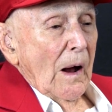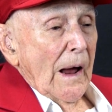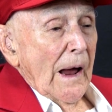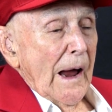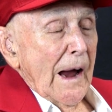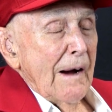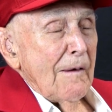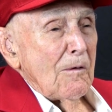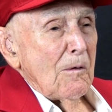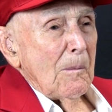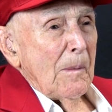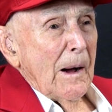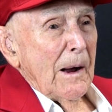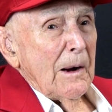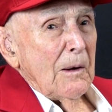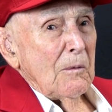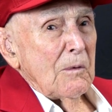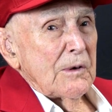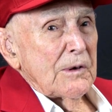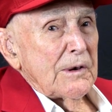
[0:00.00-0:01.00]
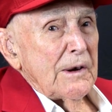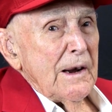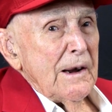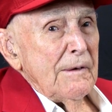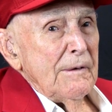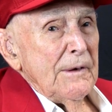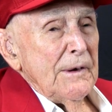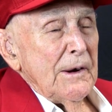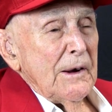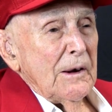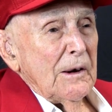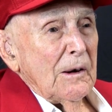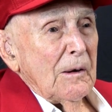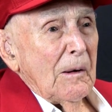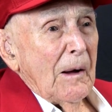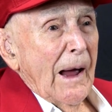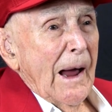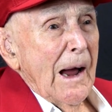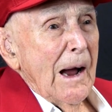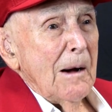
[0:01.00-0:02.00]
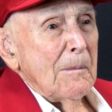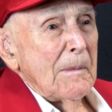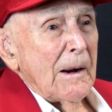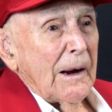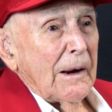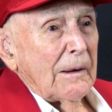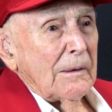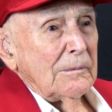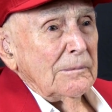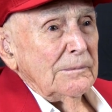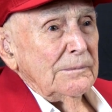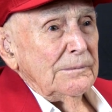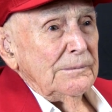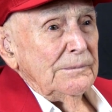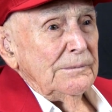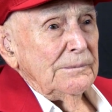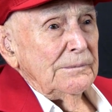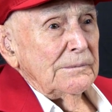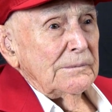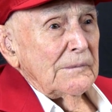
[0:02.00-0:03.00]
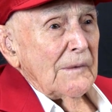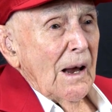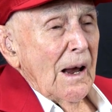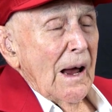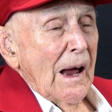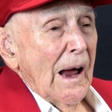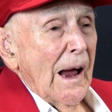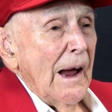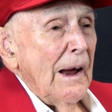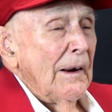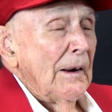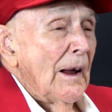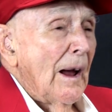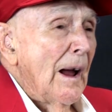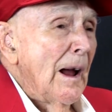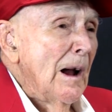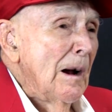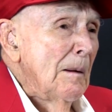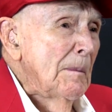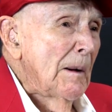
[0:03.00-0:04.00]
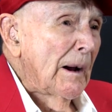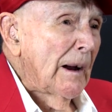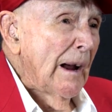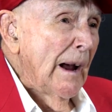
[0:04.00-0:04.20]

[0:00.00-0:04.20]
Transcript: everybody was given a hammock, and the hammock